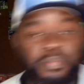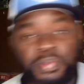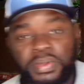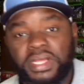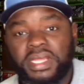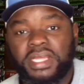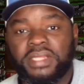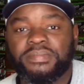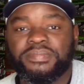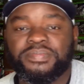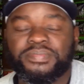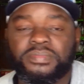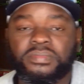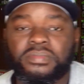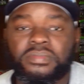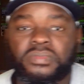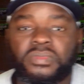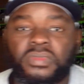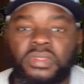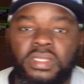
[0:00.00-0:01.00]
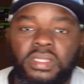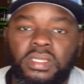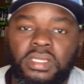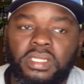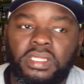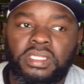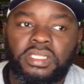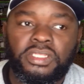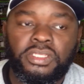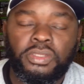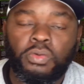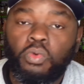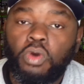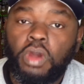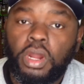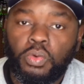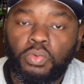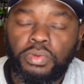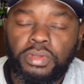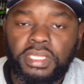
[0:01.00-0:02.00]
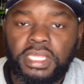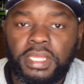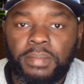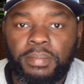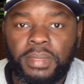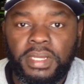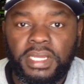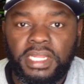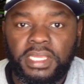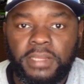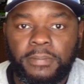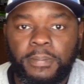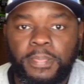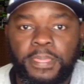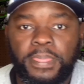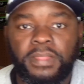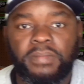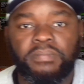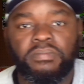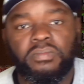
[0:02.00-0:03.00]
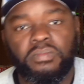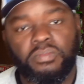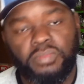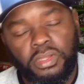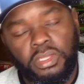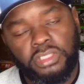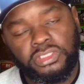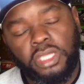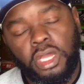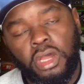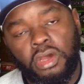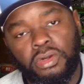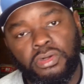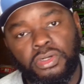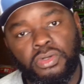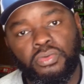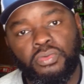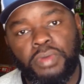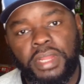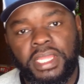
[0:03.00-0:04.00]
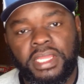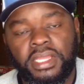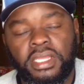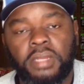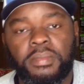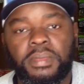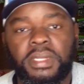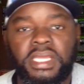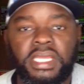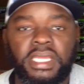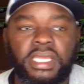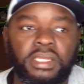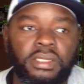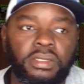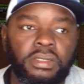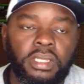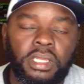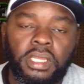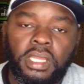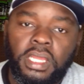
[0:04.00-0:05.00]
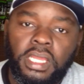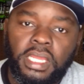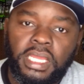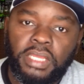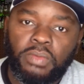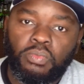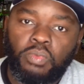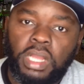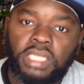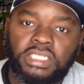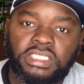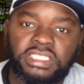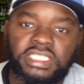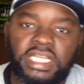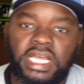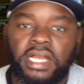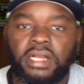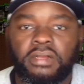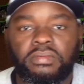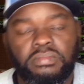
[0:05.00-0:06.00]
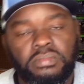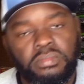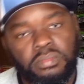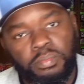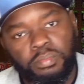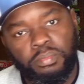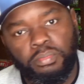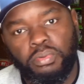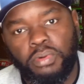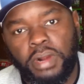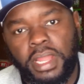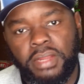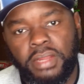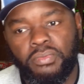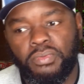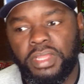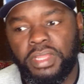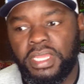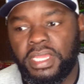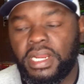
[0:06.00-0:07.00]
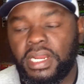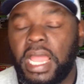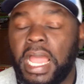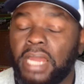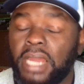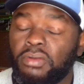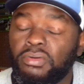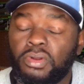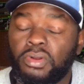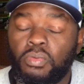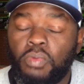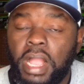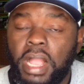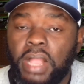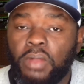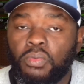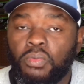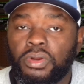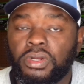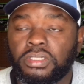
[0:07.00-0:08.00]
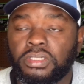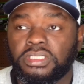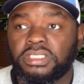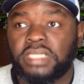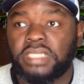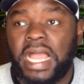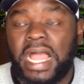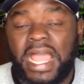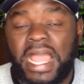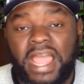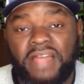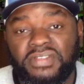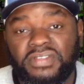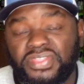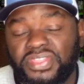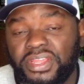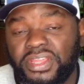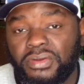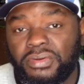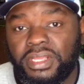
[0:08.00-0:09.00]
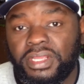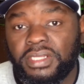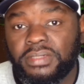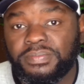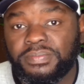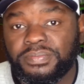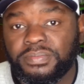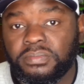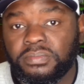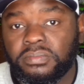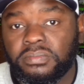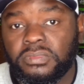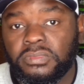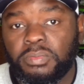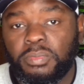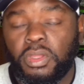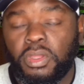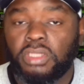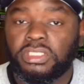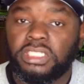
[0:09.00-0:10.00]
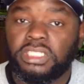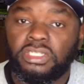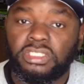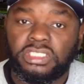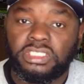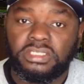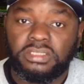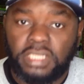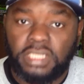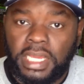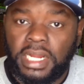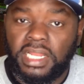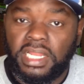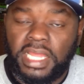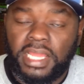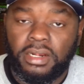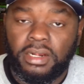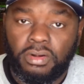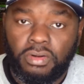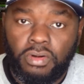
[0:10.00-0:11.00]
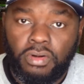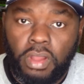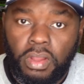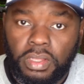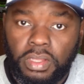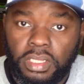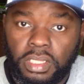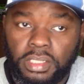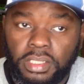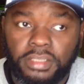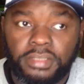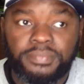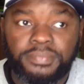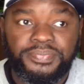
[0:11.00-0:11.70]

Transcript: But your water will get muddy because of all the new rain coming in. It washes out bright red. I don't know why it works. I have a theory, because it looks kind of like craw color.